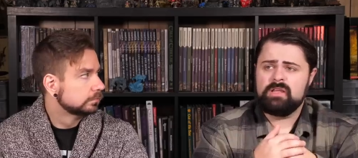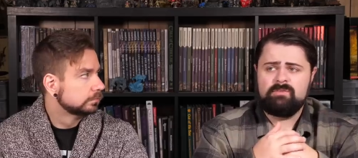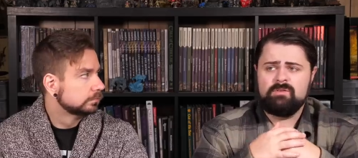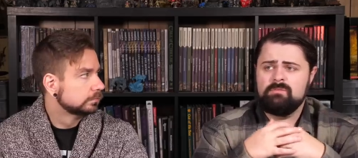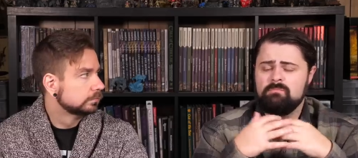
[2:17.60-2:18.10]

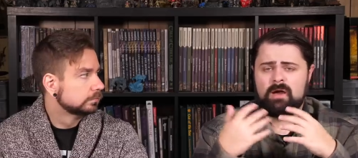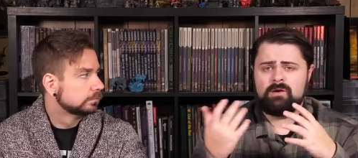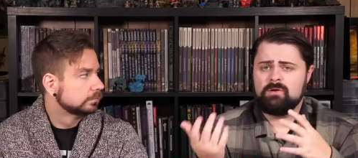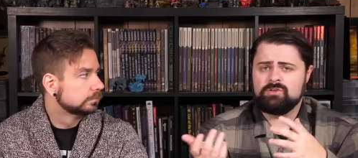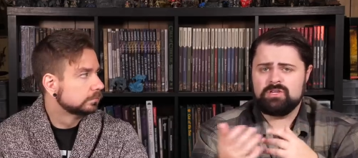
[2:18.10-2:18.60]
Speaker 1: even
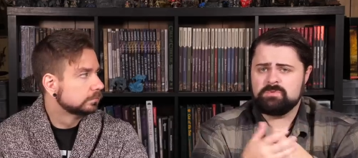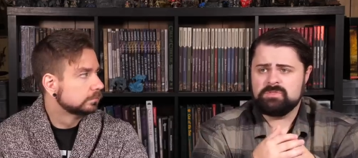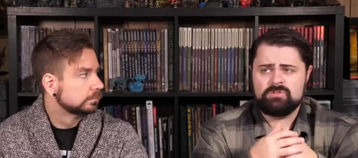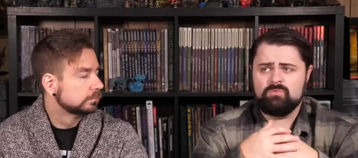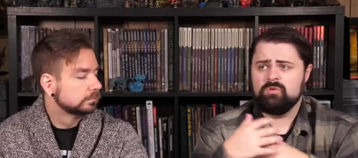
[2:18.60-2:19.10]
minor
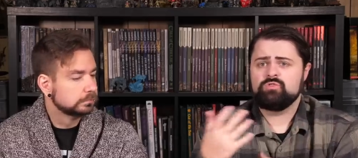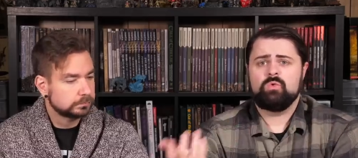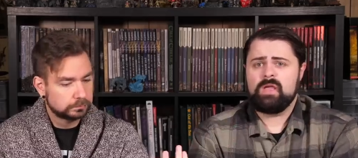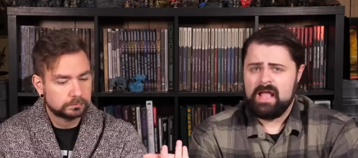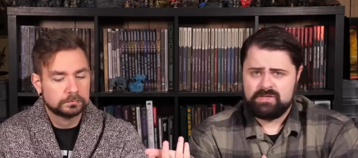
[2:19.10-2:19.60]
adjustments to
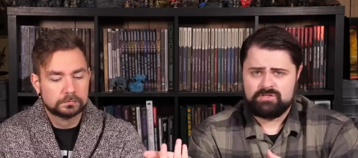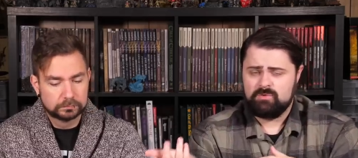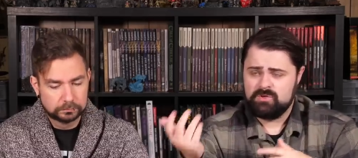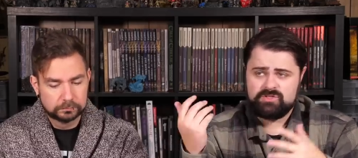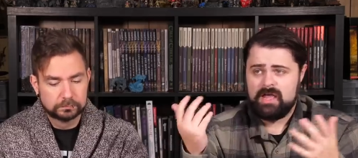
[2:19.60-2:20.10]
ritual caster,
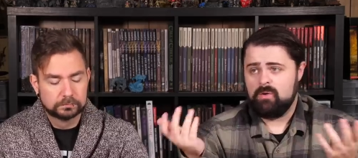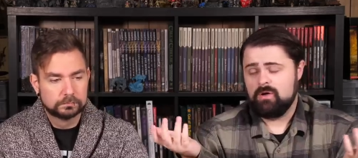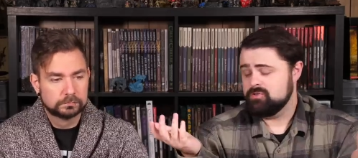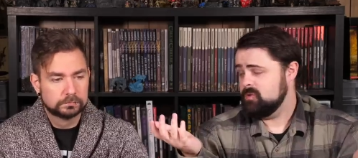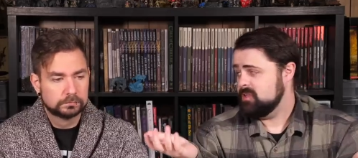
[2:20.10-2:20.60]
which now
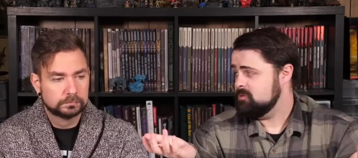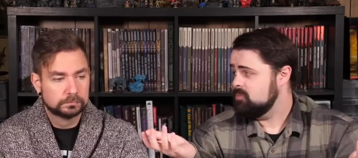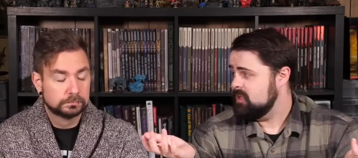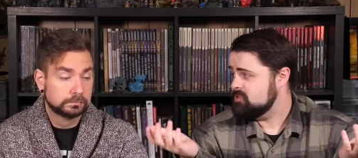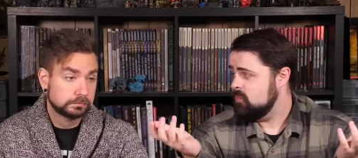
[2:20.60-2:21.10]
also gets a
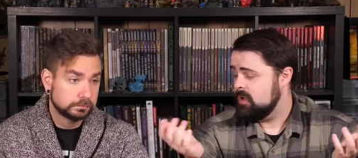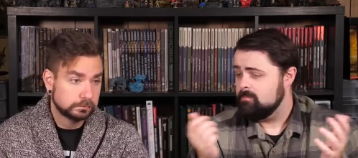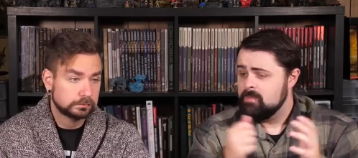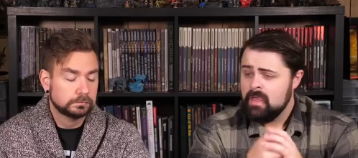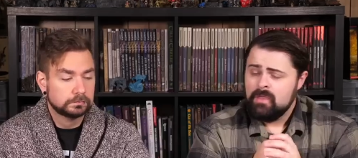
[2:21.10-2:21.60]
plus one.
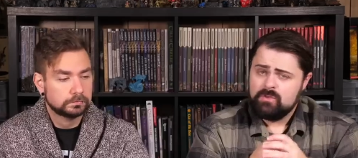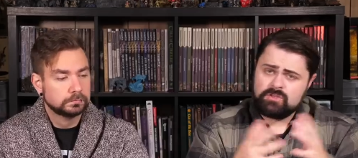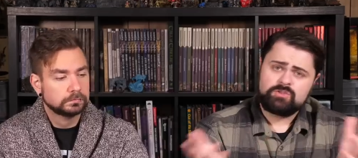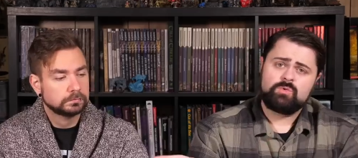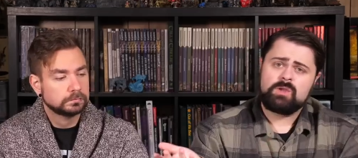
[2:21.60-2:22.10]
There's
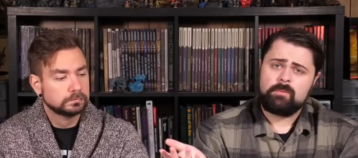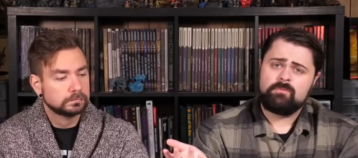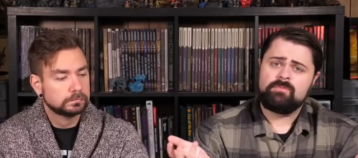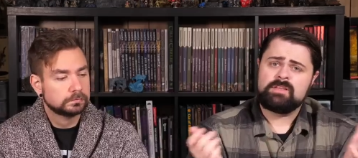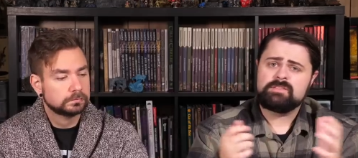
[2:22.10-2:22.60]
also a
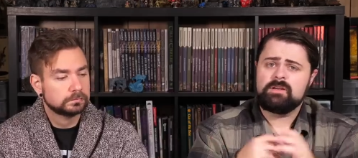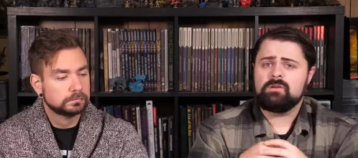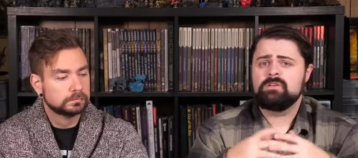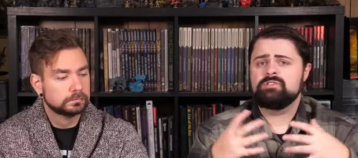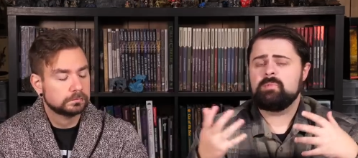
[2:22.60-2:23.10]
couple feats that are
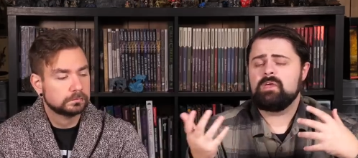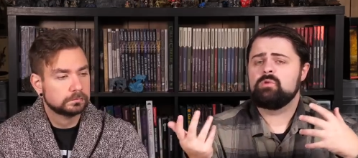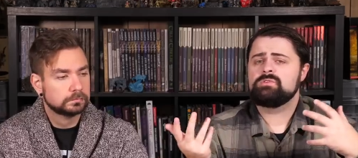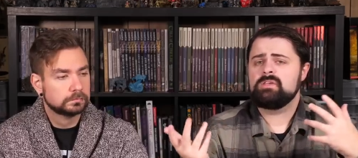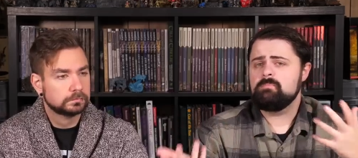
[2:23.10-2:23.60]

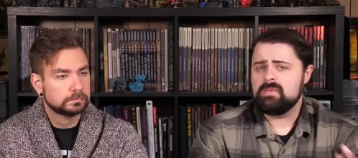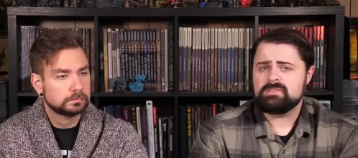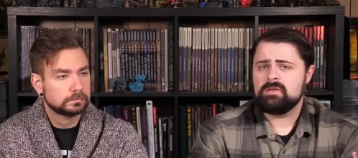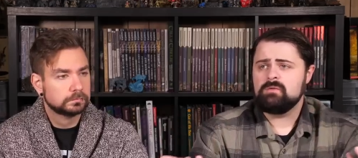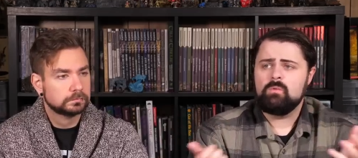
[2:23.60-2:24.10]
conspicuously
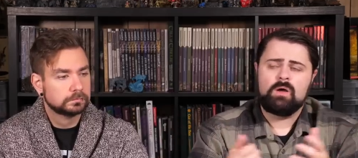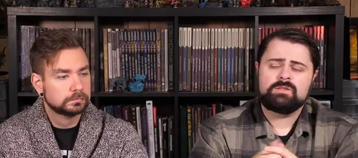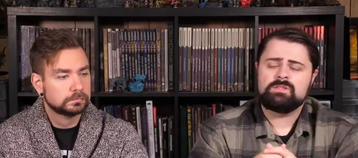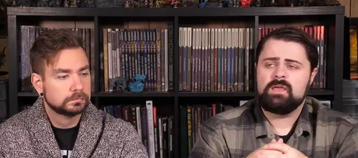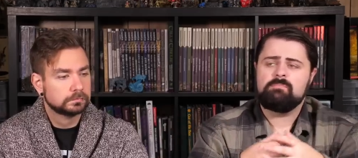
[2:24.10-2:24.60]
missing,
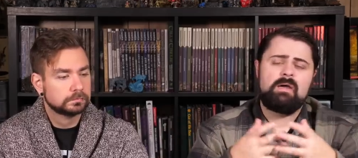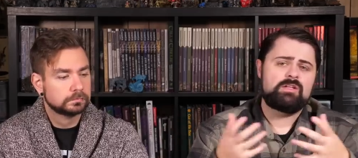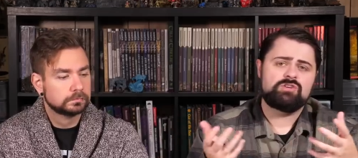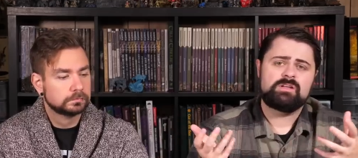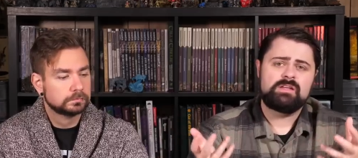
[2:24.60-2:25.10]
ones like
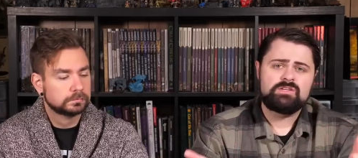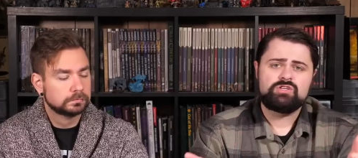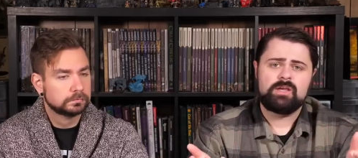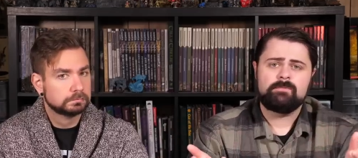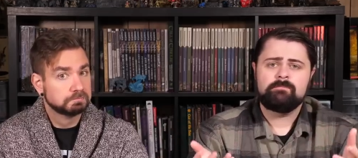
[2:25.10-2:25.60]
magic
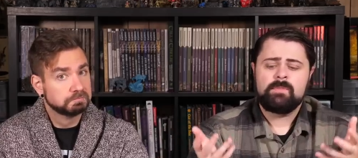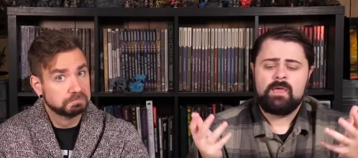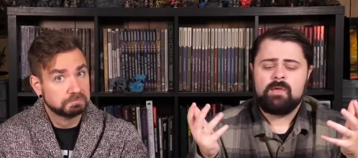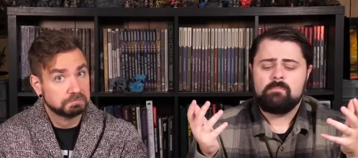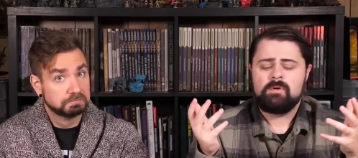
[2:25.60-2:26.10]
initiate.
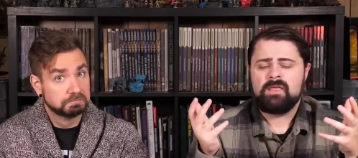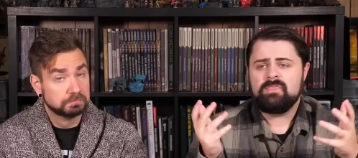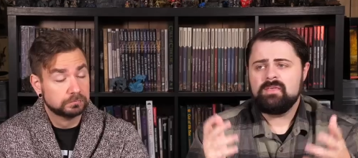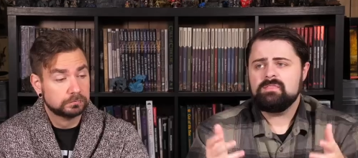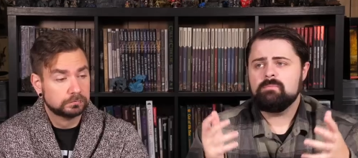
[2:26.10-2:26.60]
But I
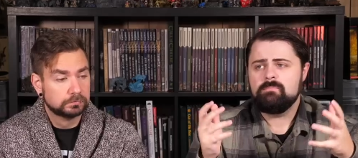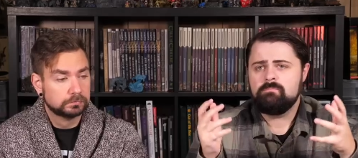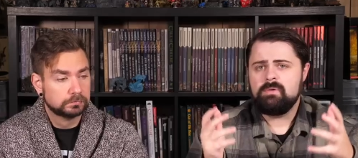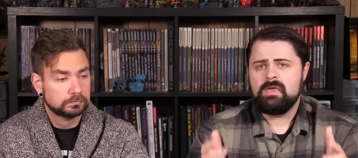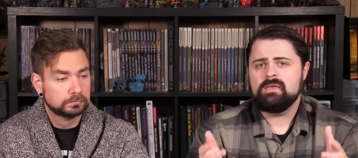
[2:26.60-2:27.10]
think the
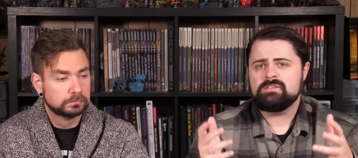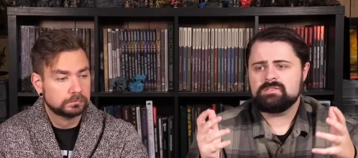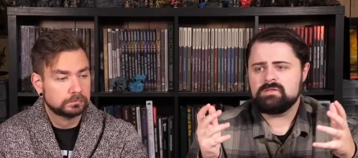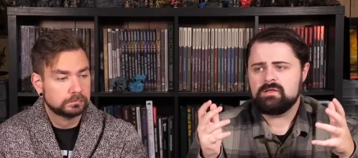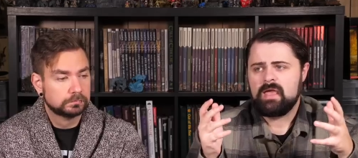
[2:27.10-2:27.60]

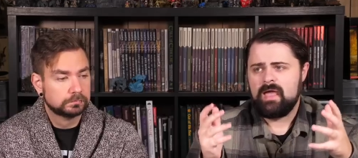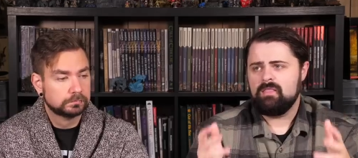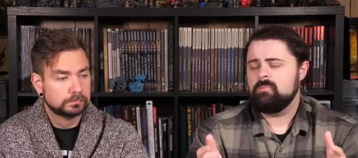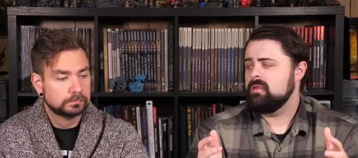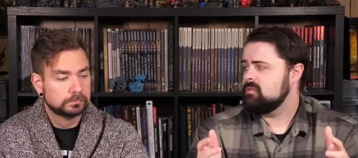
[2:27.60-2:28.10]
biggest
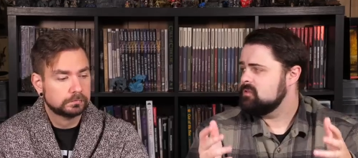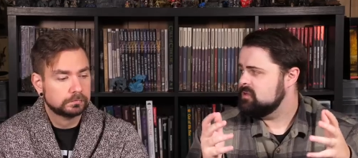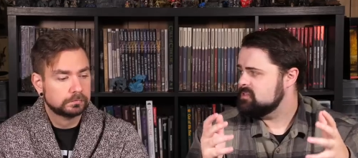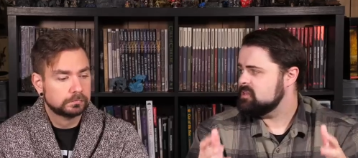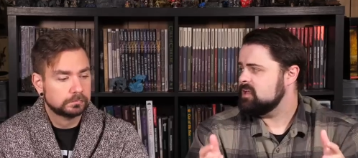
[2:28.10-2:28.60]
element to
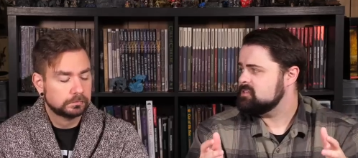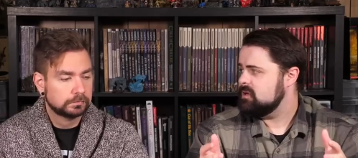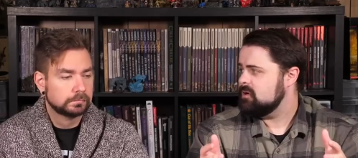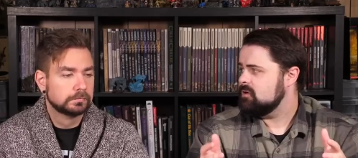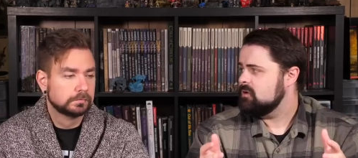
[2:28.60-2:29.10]
discuss
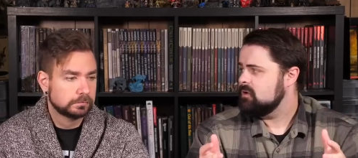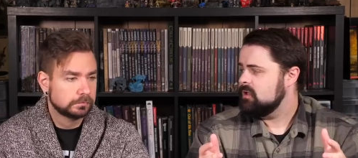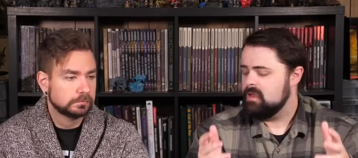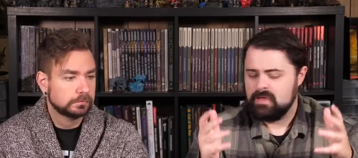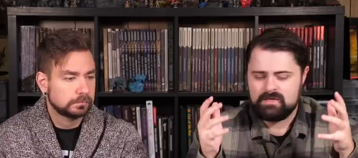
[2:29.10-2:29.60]
here
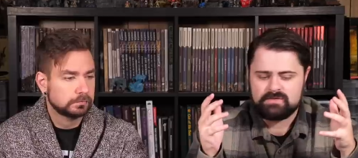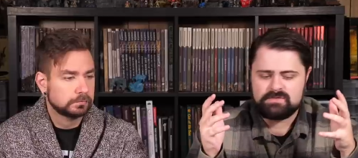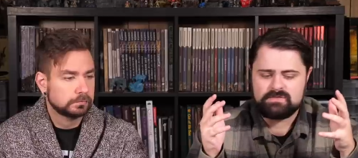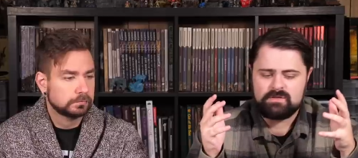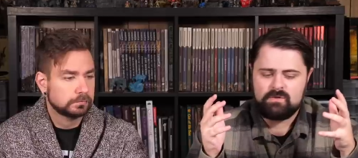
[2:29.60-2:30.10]

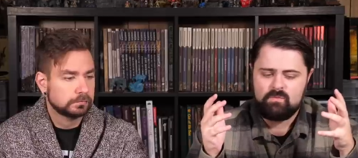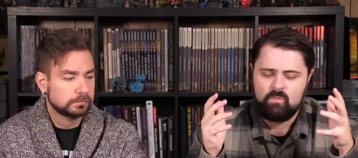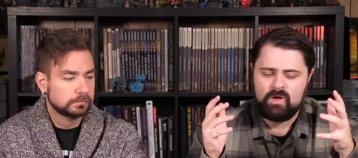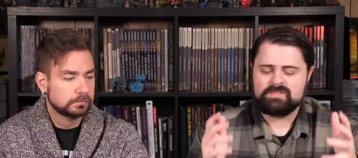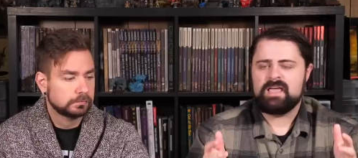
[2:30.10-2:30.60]
is
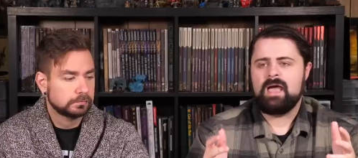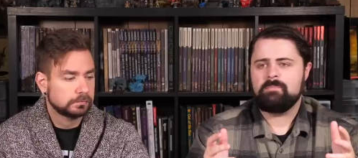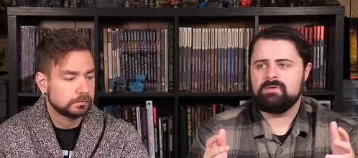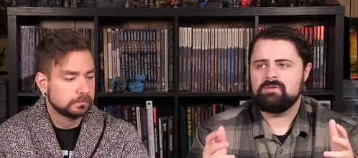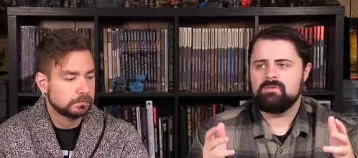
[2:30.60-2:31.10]
what's
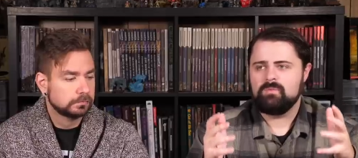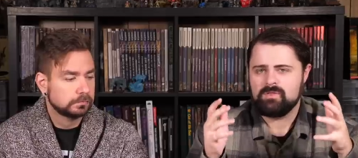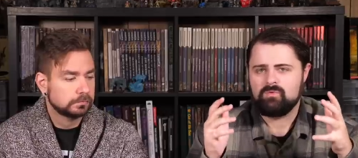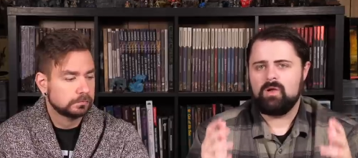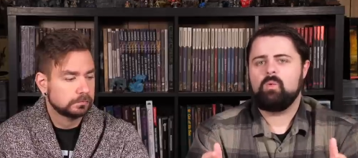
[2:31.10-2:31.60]
happened with
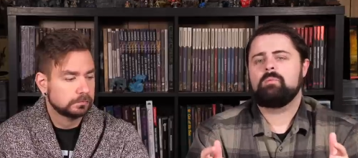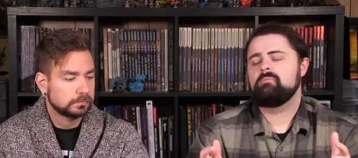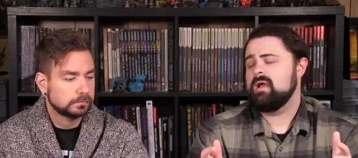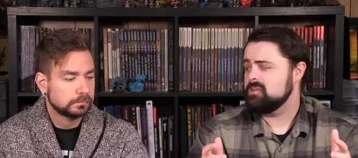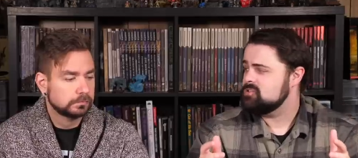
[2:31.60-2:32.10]
Great Weapon
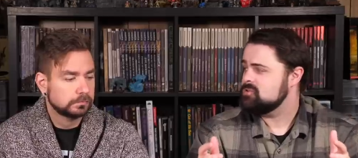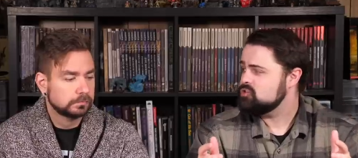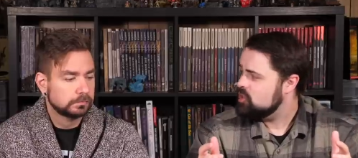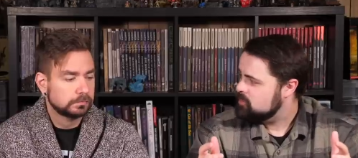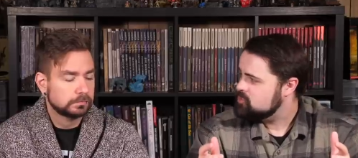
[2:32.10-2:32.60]
Master and
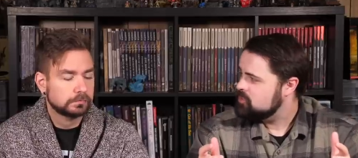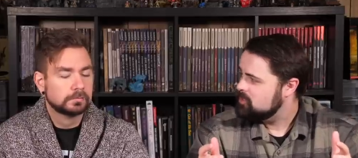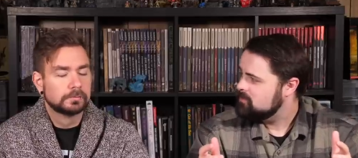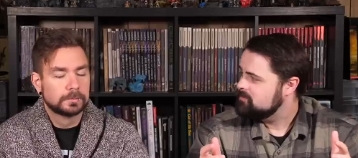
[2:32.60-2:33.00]
Sharpshooter.